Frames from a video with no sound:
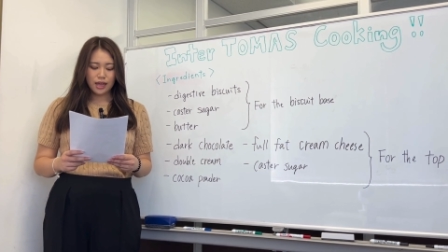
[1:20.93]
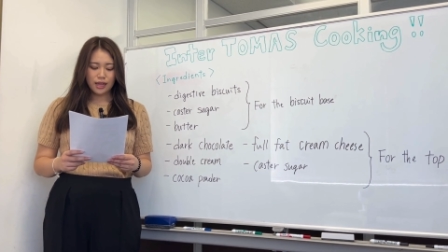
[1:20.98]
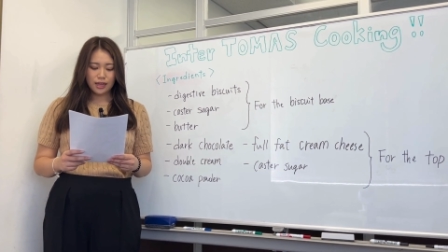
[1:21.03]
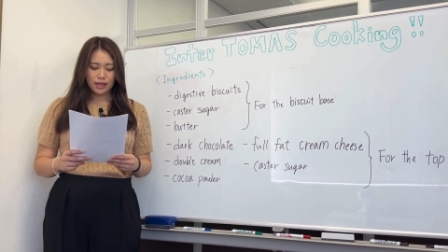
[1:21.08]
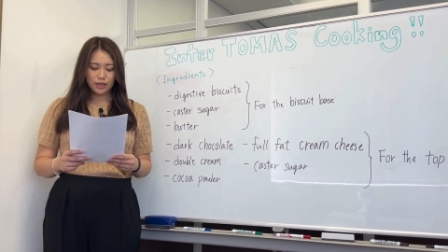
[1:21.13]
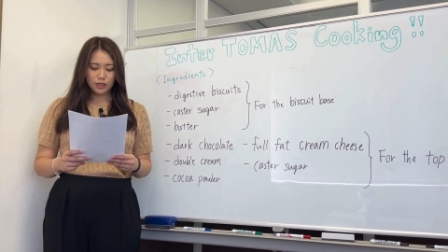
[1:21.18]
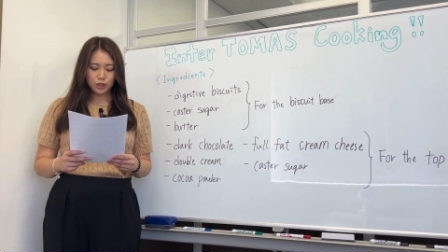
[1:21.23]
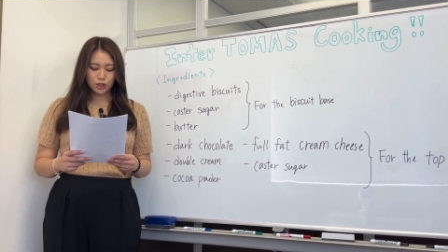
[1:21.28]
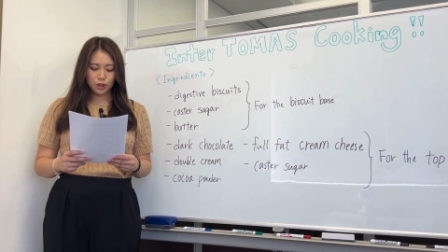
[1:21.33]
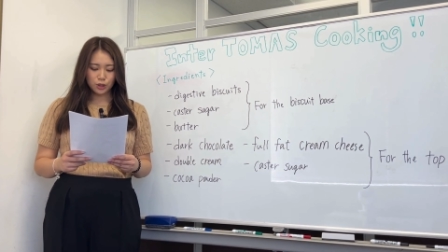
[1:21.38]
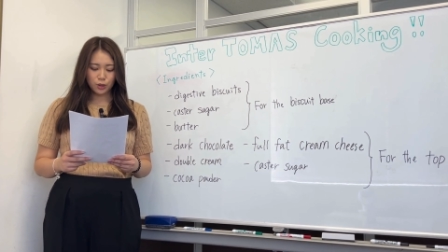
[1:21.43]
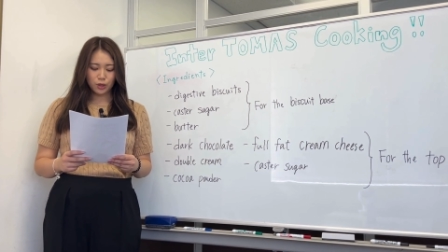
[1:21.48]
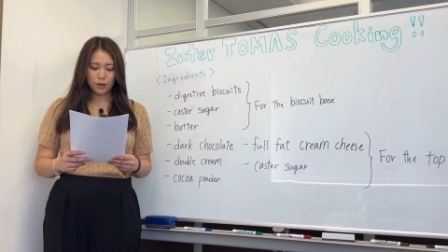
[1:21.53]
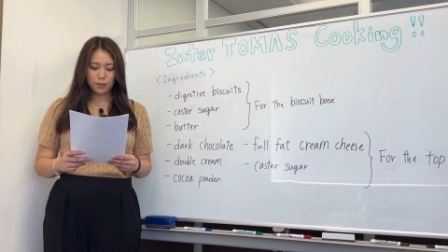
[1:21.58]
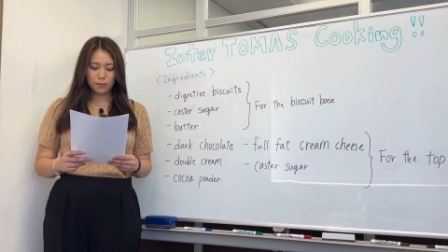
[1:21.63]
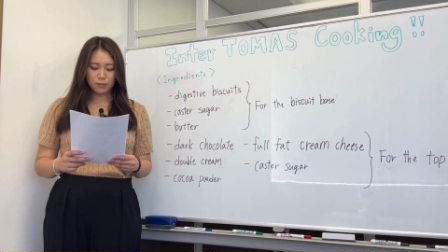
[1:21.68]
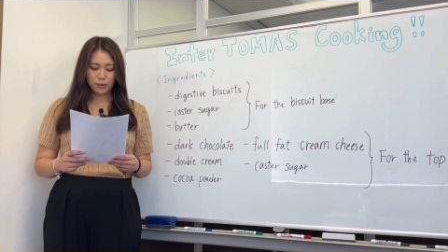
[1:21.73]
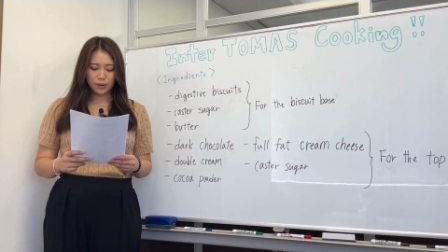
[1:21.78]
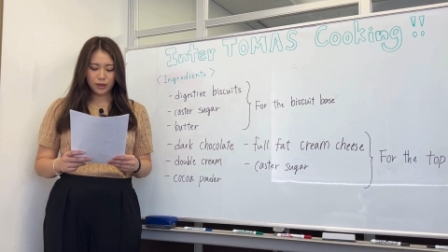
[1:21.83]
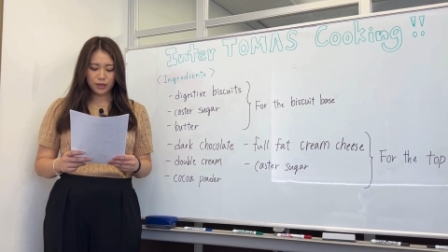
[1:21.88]
in short
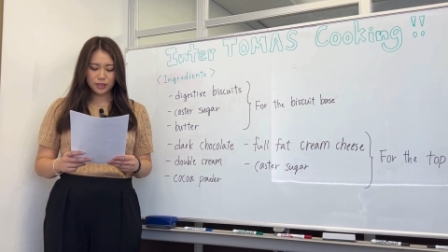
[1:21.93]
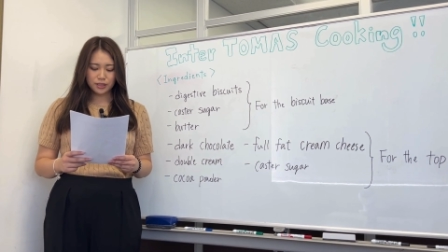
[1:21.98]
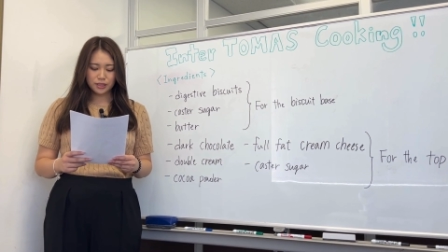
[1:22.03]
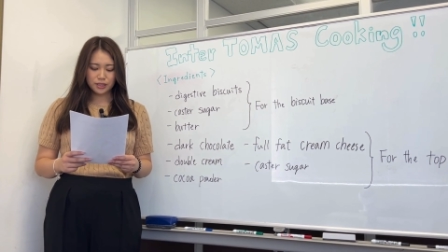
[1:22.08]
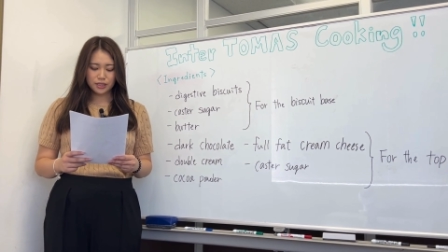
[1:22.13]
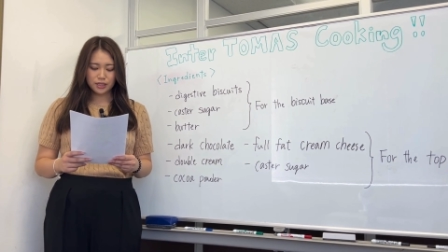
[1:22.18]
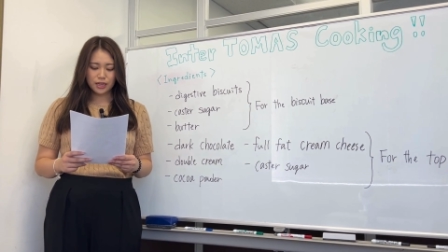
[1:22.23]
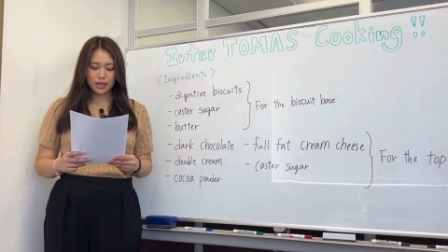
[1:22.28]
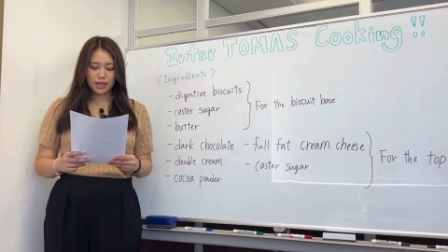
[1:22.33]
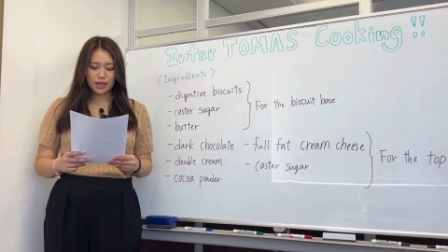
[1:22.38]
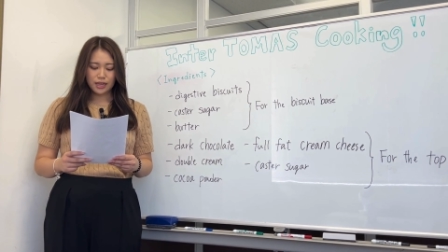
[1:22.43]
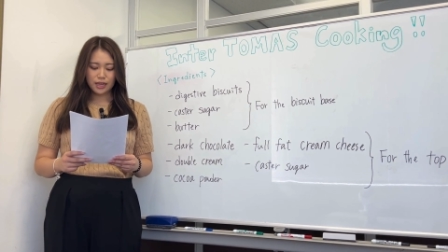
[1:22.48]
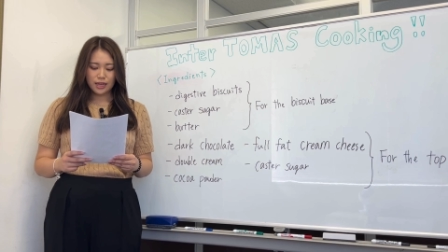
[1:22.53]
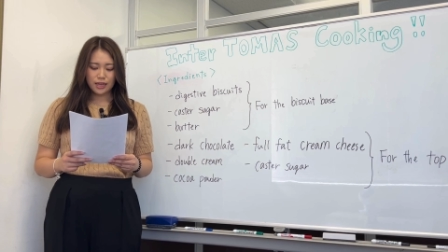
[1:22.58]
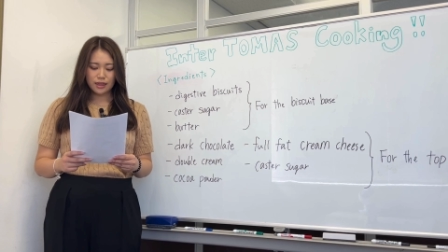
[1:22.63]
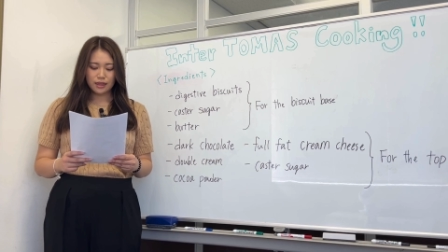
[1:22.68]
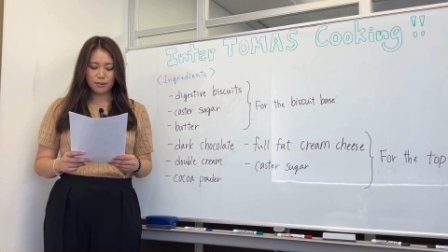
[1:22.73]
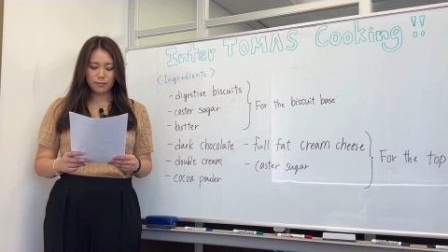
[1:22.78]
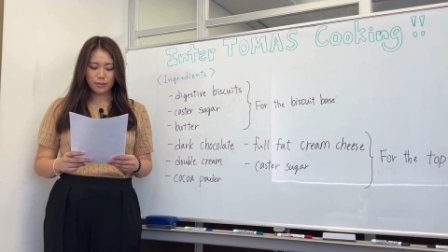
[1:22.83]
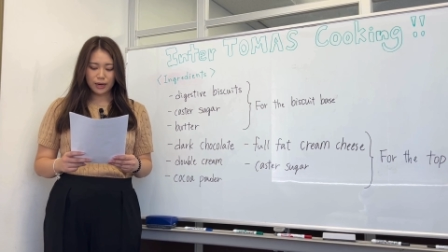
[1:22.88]
bursts
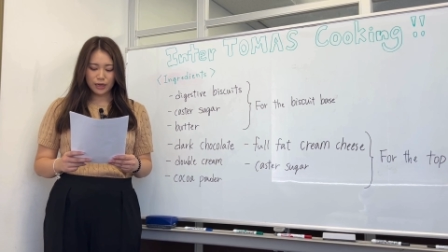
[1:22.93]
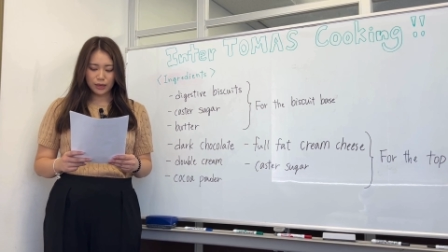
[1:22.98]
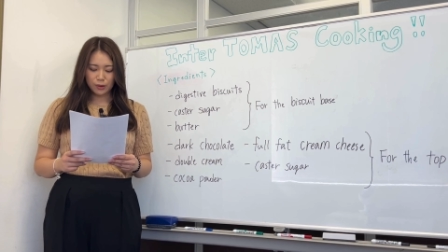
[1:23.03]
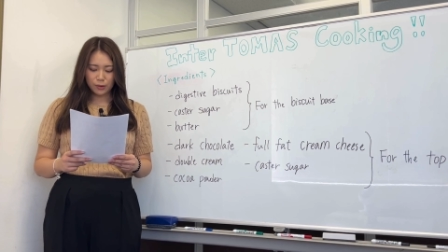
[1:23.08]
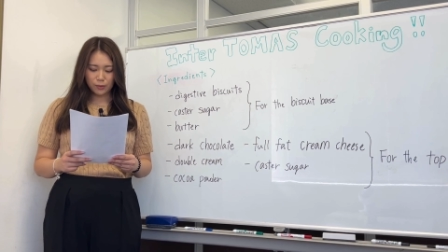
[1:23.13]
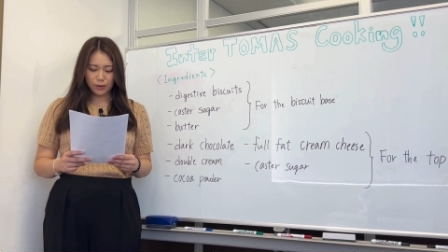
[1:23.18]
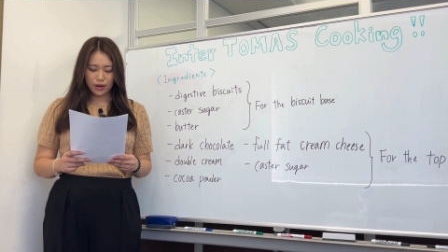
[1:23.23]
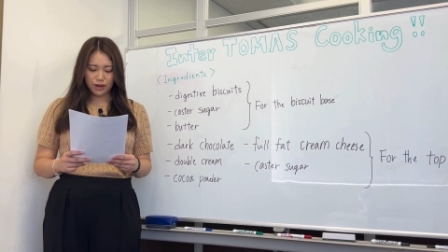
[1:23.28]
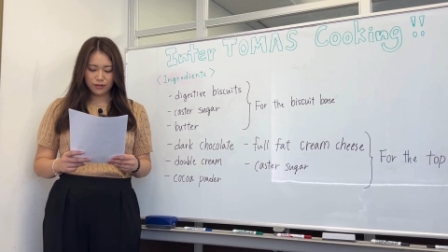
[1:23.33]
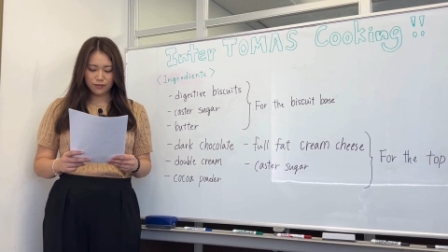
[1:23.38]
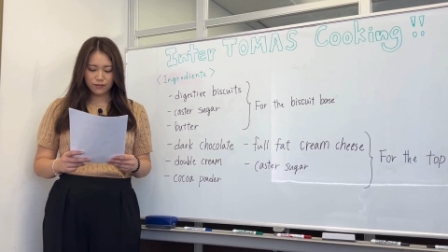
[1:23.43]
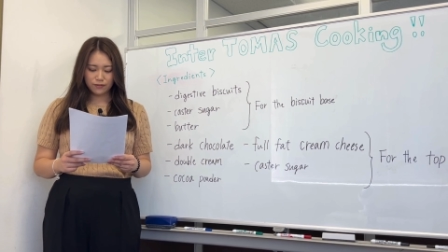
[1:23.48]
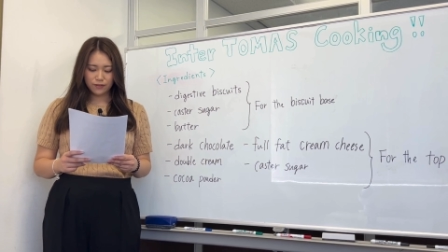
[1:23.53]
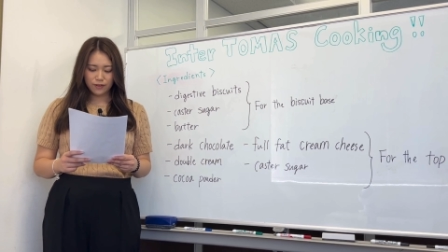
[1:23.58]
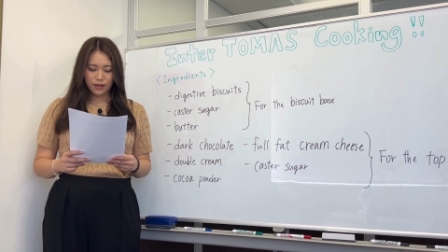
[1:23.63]
in the microwave.